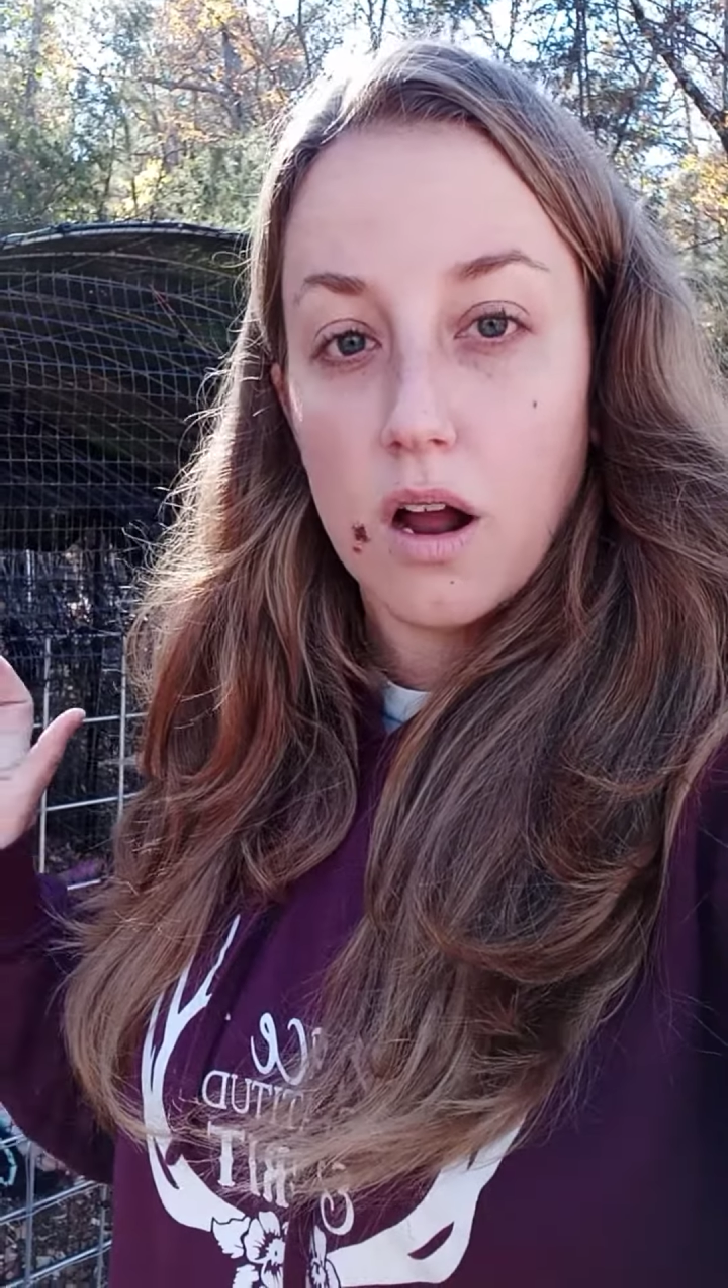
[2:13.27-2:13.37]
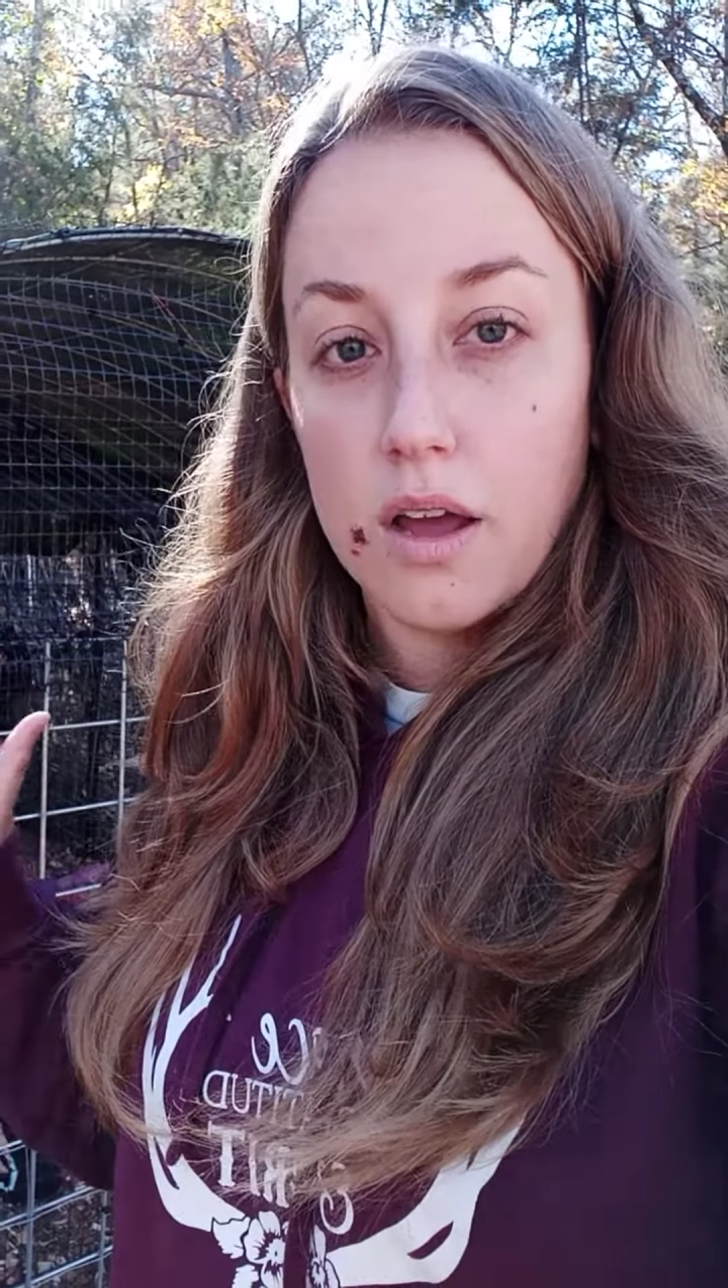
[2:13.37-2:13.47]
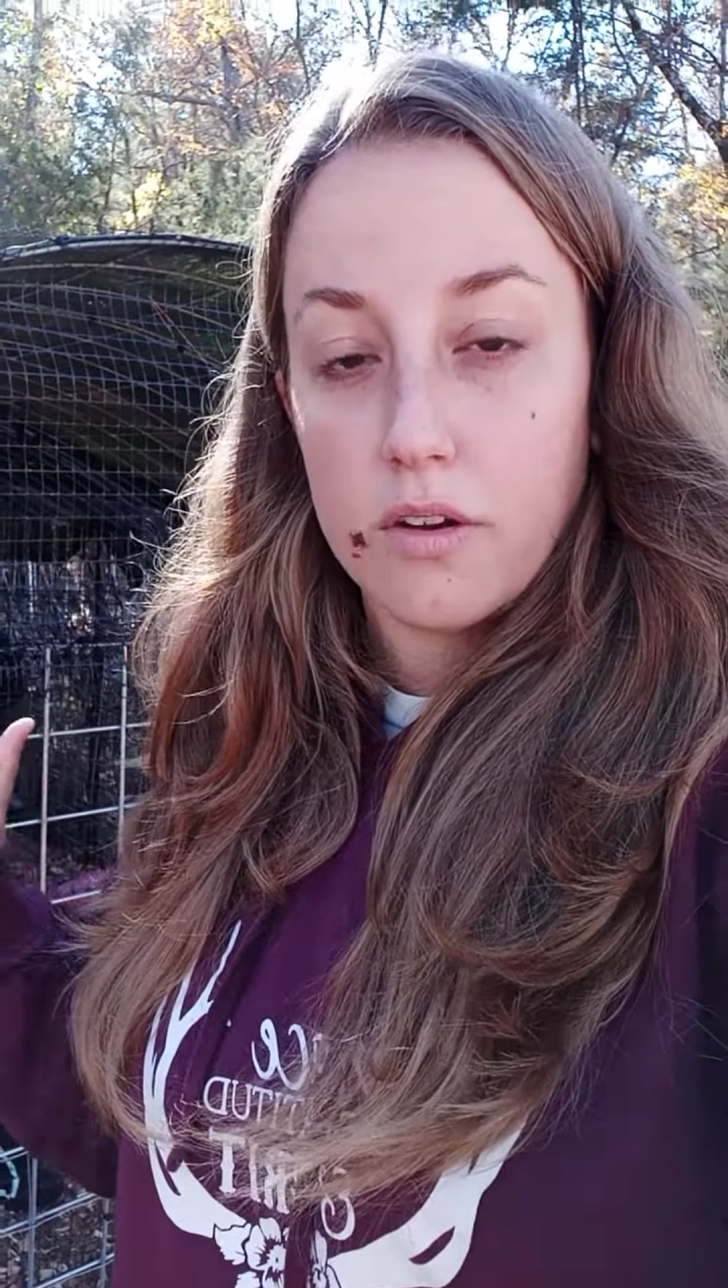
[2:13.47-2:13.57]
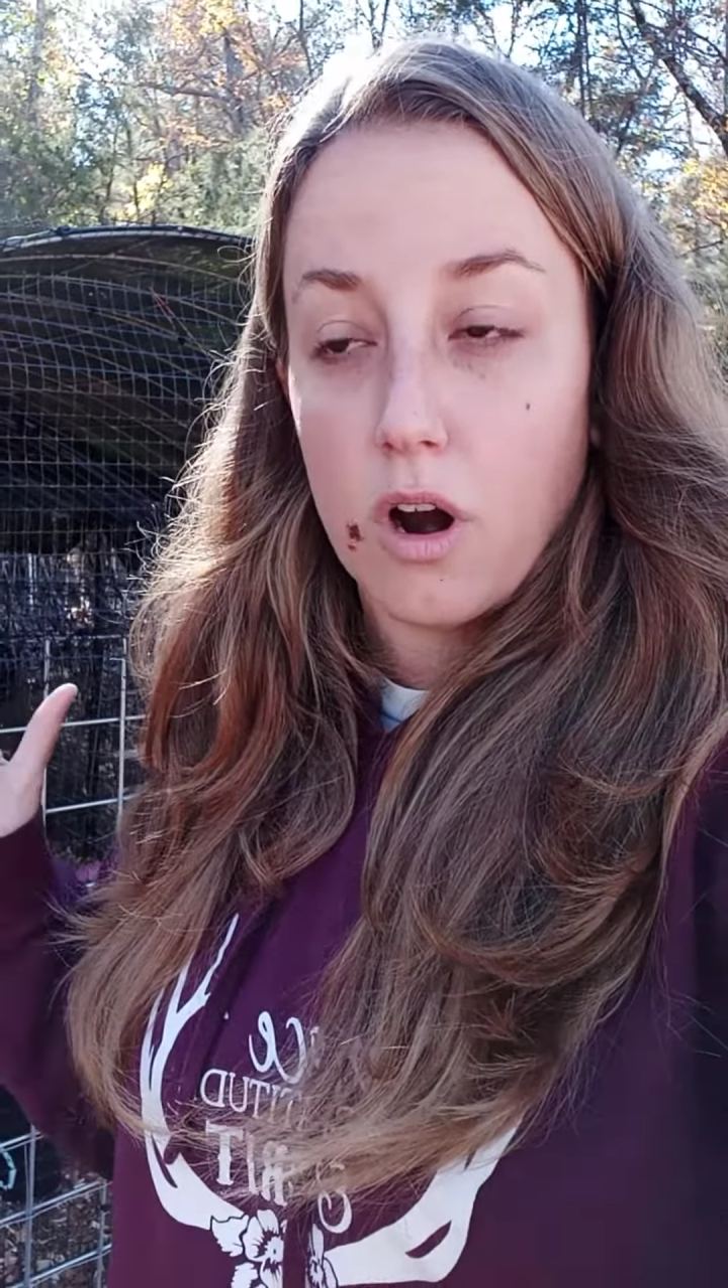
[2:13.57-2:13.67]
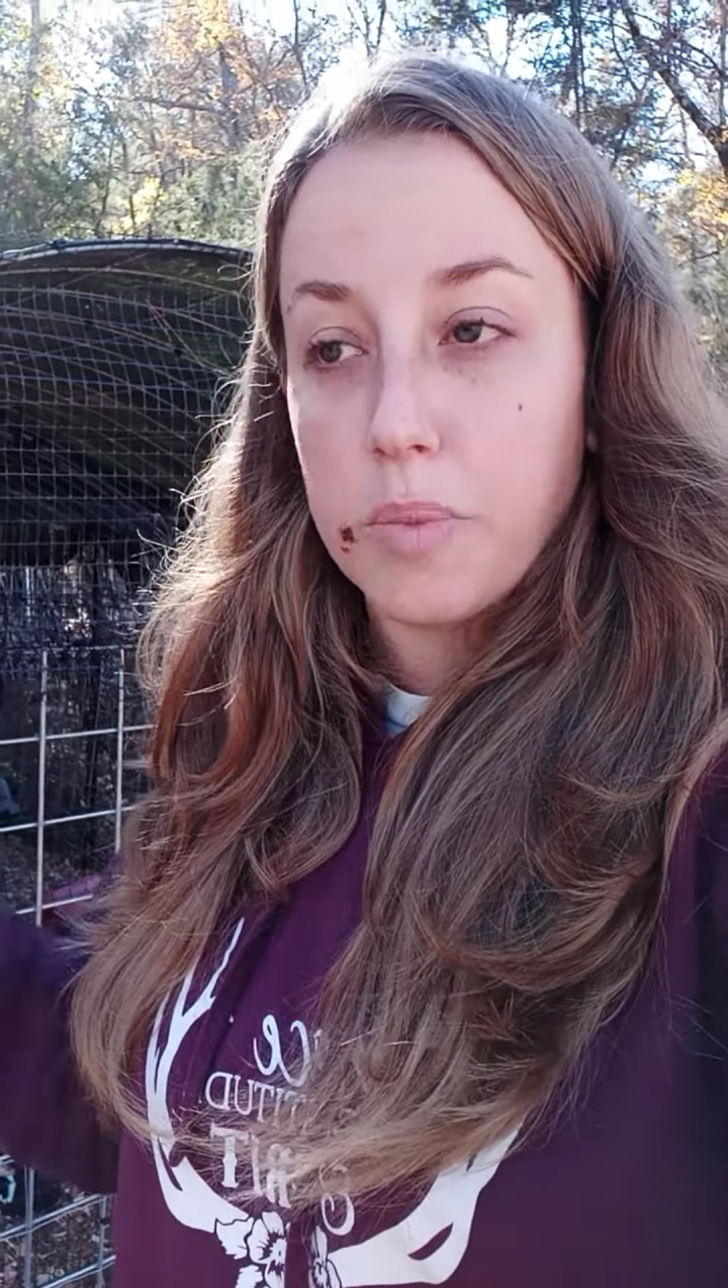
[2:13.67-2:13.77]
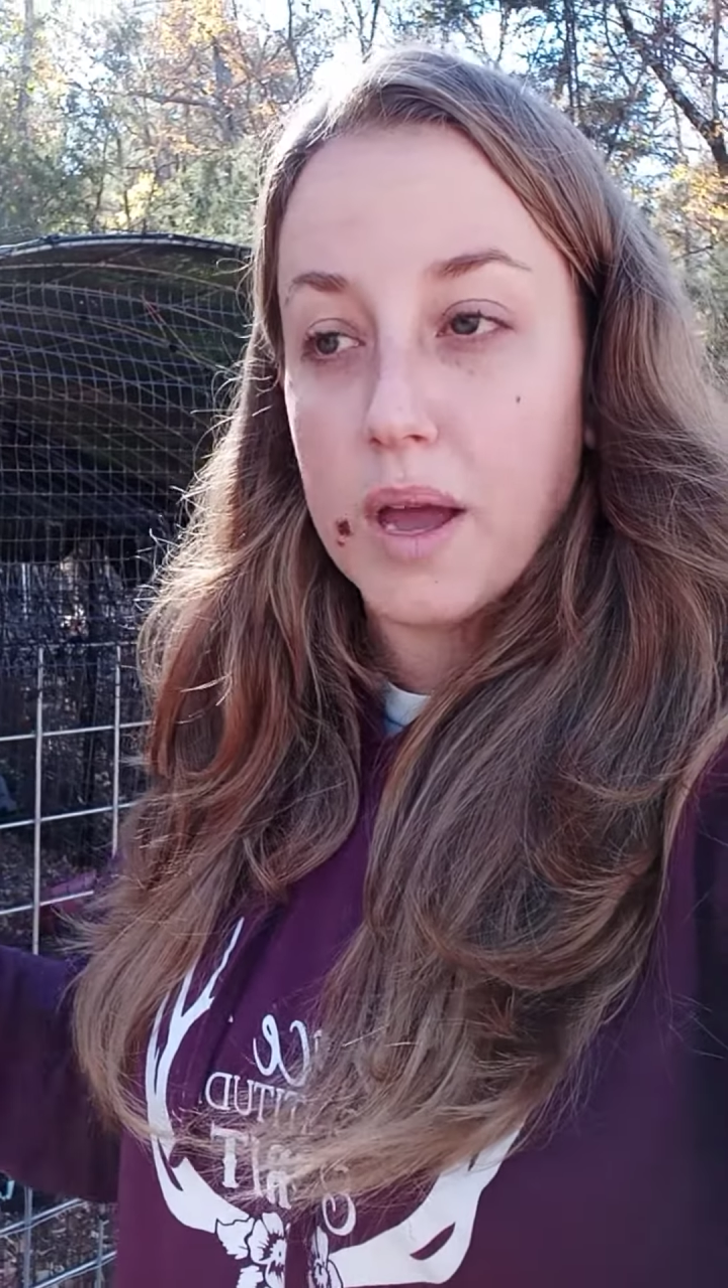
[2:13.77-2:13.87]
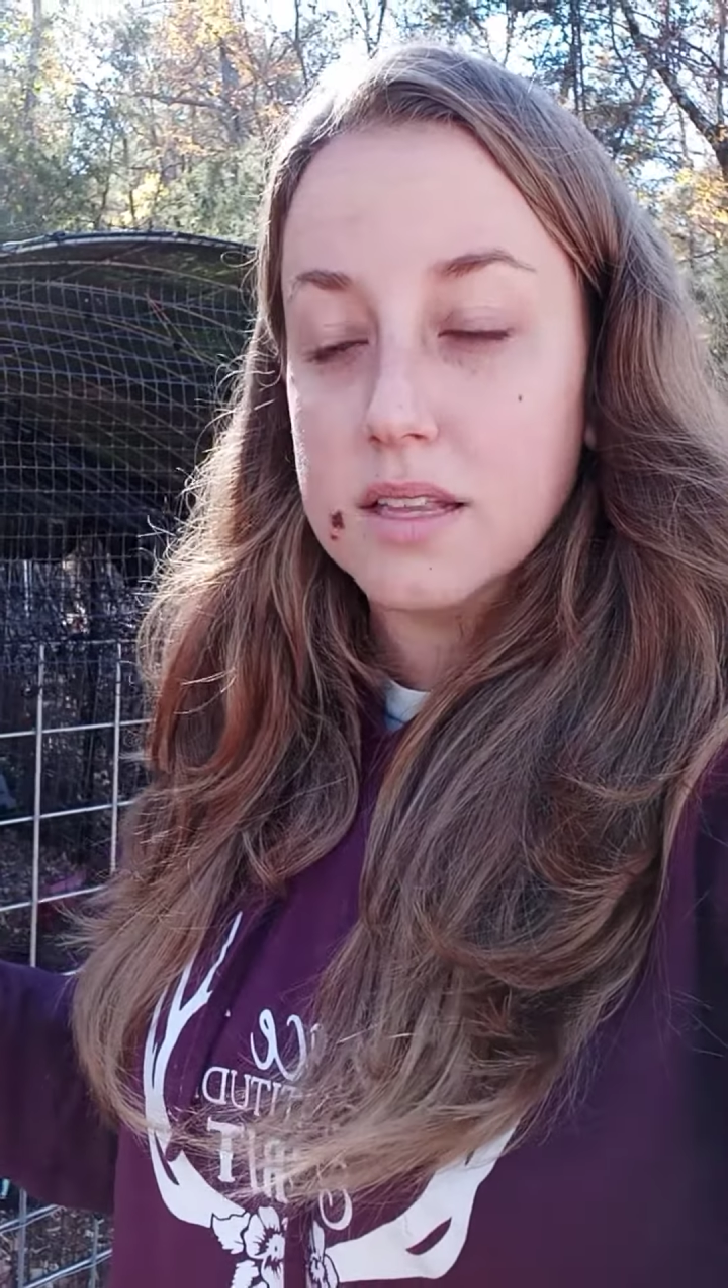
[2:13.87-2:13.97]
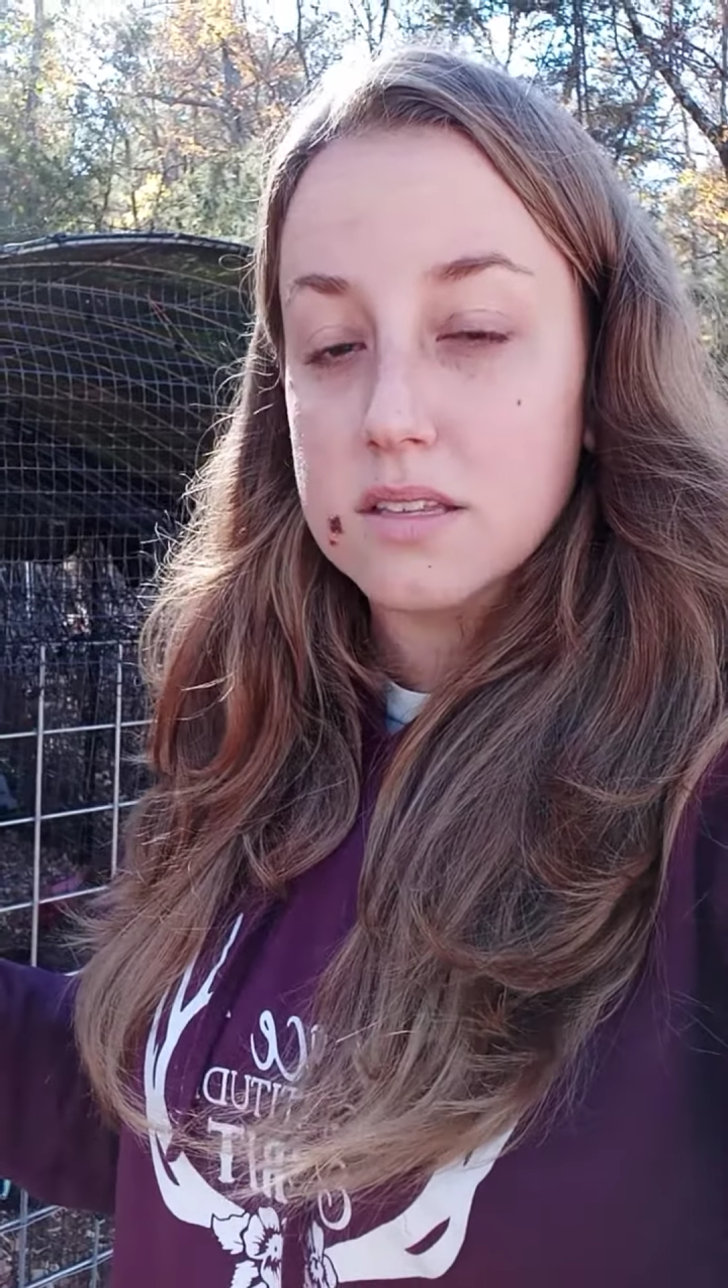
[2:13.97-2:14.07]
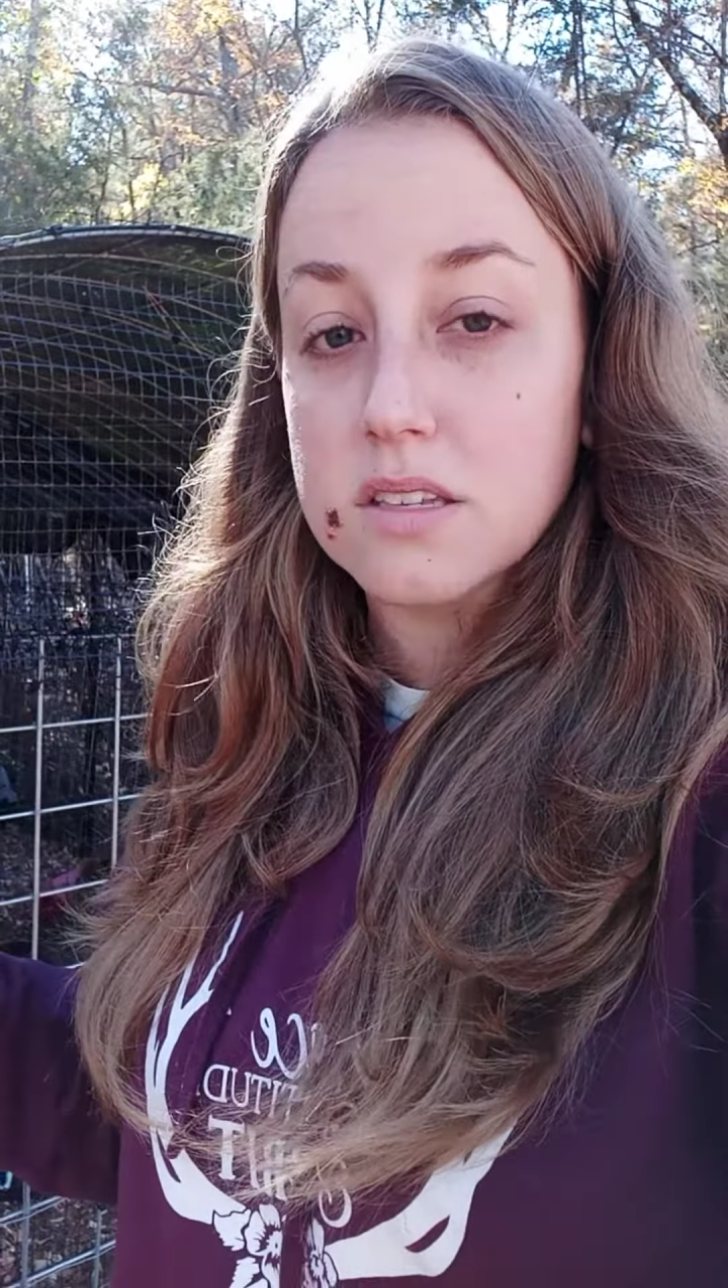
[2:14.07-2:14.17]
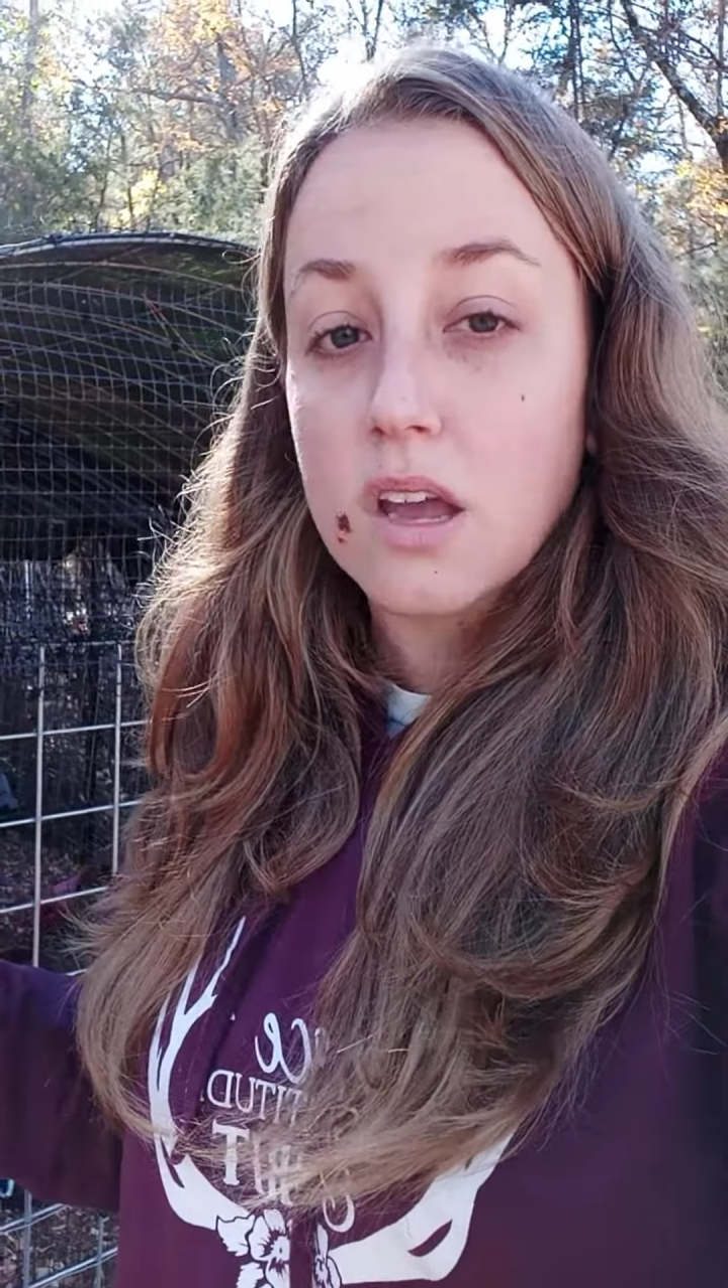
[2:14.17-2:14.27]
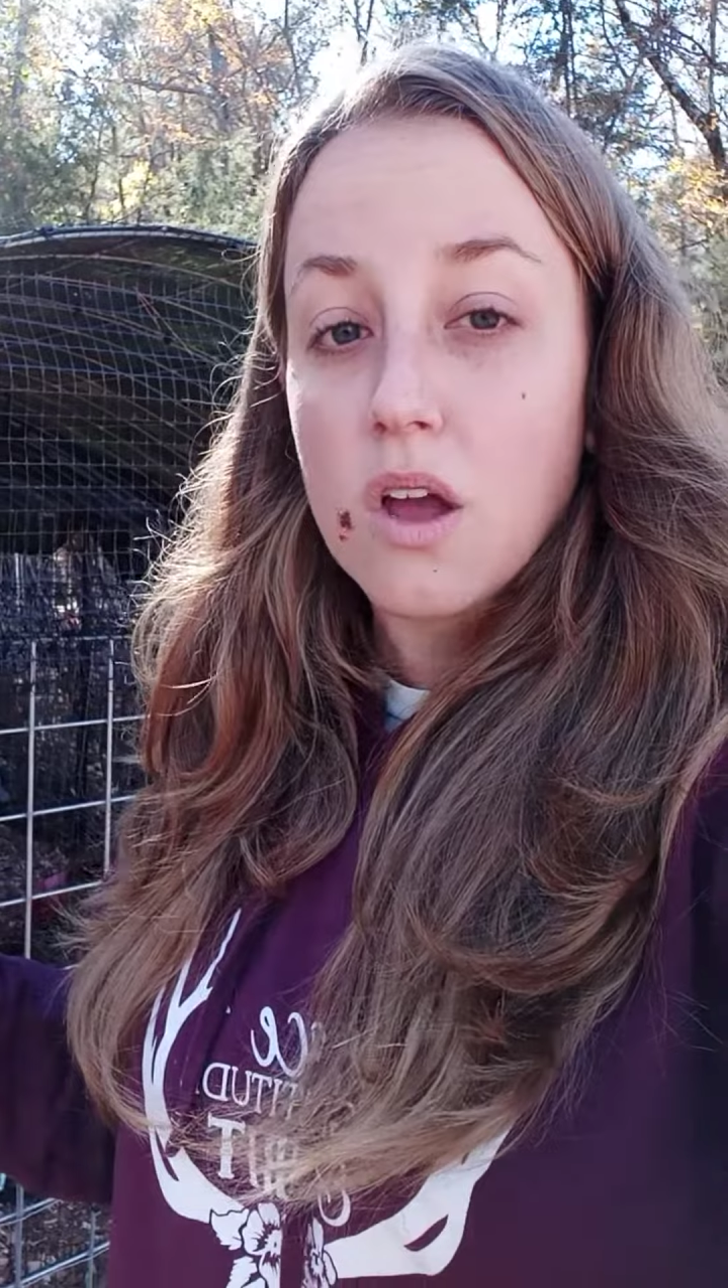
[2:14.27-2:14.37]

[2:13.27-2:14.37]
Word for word: either our pets